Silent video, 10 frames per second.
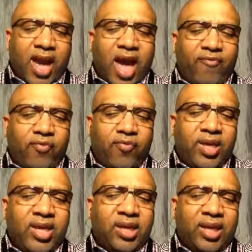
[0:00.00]

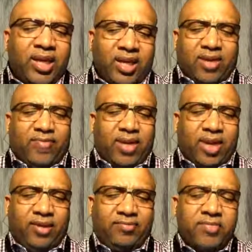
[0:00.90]
every enemy
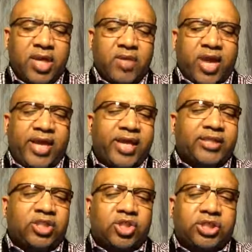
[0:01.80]
that
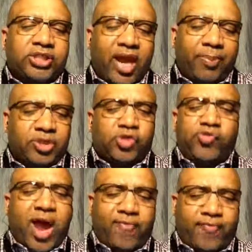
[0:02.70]
has set up a
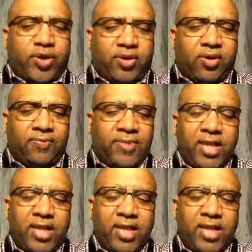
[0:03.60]
trap for you,